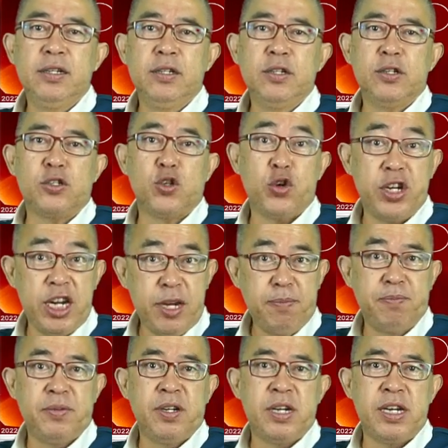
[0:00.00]
so
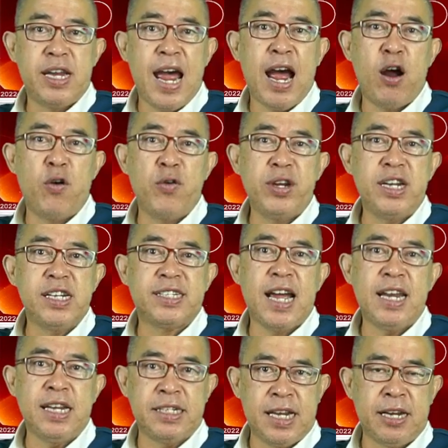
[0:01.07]
deep down inside
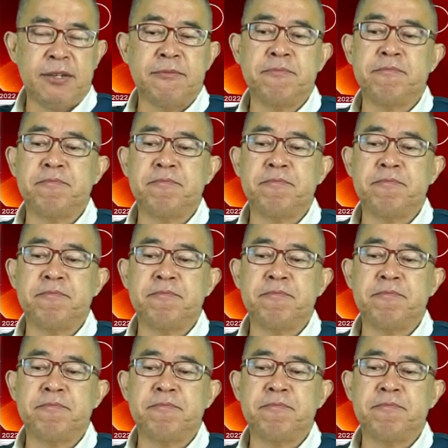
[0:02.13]
the sun.